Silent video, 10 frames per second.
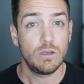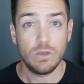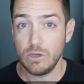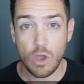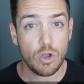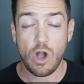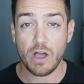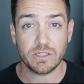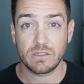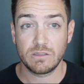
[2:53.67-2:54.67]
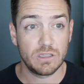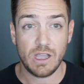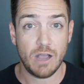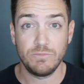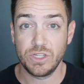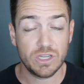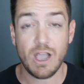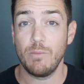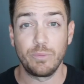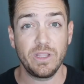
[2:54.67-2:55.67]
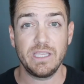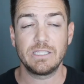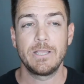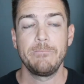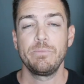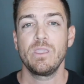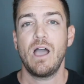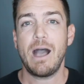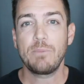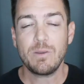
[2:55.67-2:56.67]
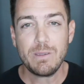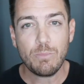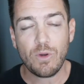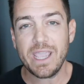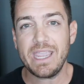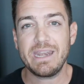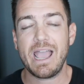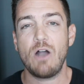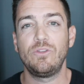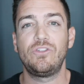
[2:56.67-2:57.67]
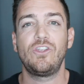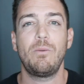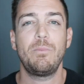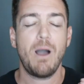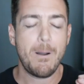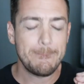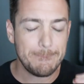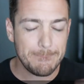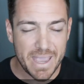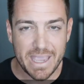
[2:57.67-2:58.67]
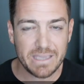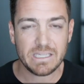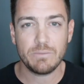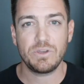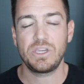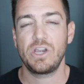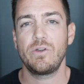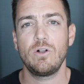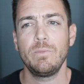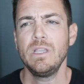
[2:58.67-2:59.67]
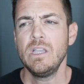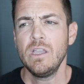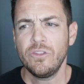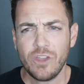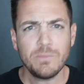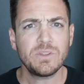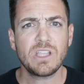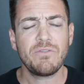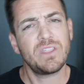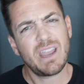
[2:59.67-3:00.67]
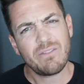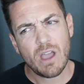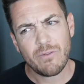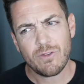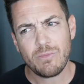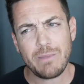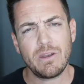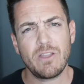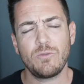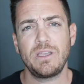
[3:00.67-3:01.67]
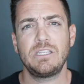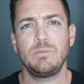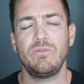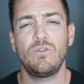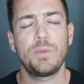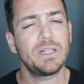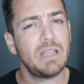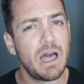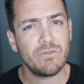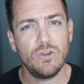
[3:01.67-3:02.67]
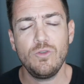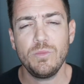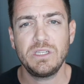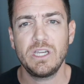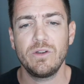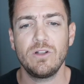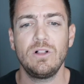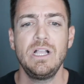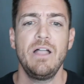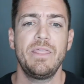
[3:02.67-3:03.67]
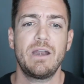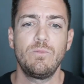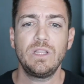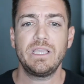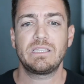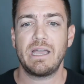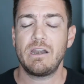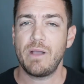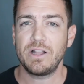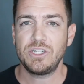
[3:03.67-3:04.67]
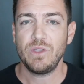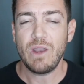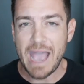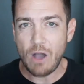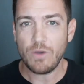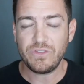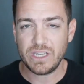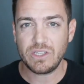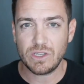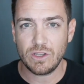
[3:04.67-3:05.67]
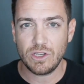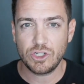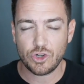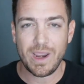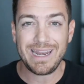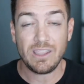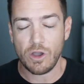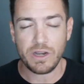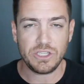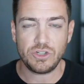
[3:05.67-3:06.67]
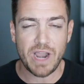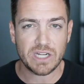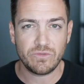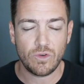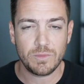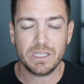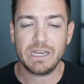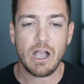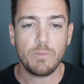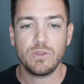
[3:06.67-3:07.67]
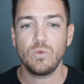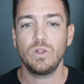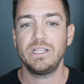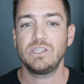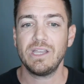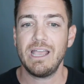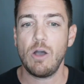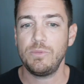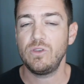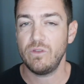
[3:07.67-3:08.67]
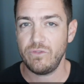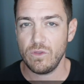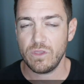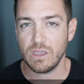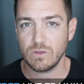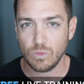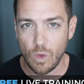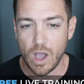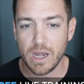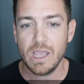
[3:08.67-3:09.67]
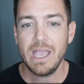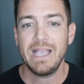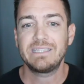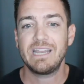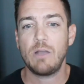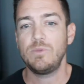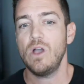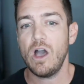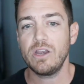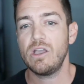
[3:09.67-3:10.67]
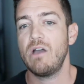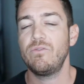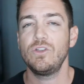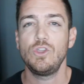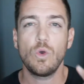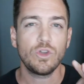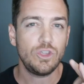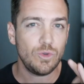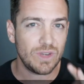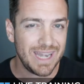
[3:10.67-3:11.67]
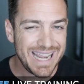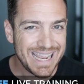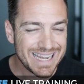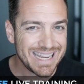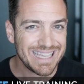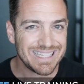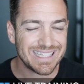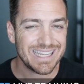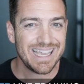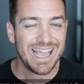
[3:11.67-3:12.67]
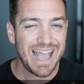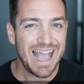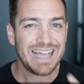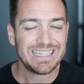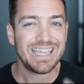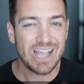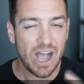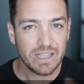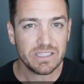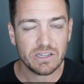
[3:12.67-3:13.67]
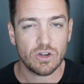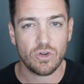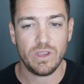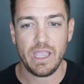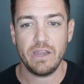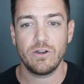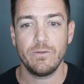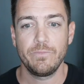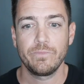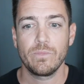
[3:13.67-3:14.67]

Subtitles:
no cost to come. Just come, please. I'm going to be breaking down some amazing material, some stuff that I've covered maybe in other places before, but a of new material that I'm really excited about you. And how is this training, the Audience Attraction Formula, going to help you? Well, it's going to help you do a few things. One, it's going to help you uncover your uniqueness as a content creator